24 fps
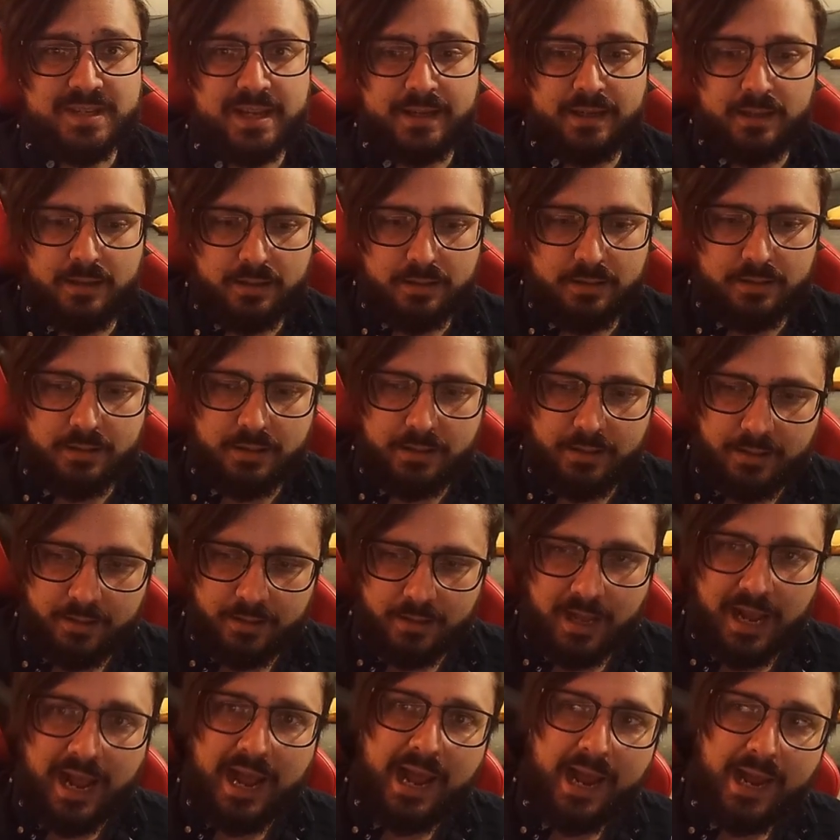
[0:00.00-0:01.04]
I got a
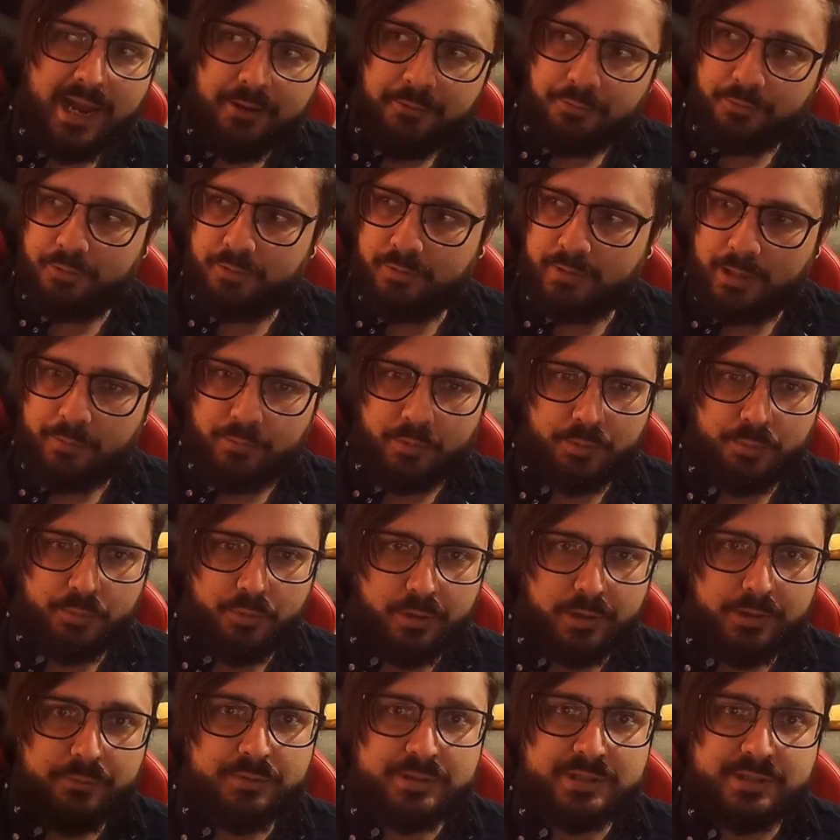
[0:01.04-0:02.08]
high rune at one
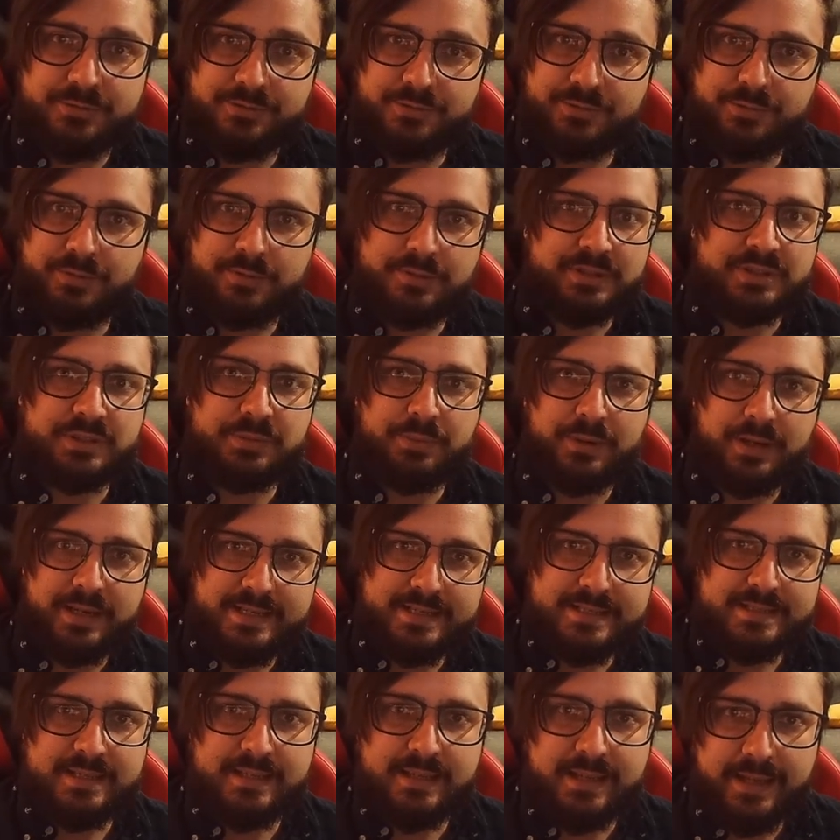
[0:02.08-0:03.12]
point, which I was really
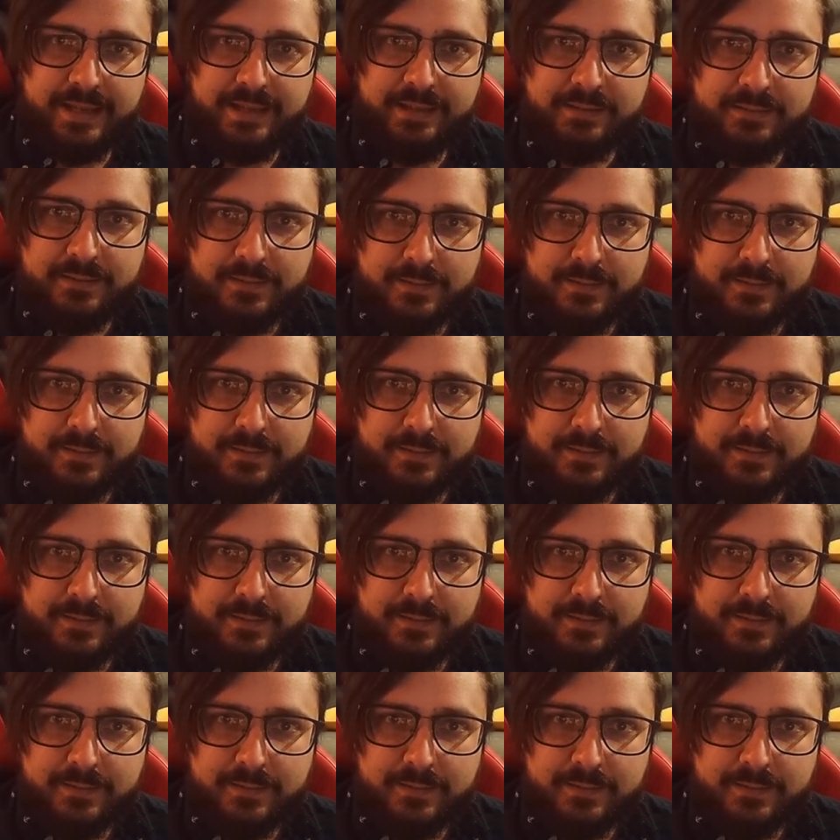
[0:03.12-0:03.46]
surprised to get,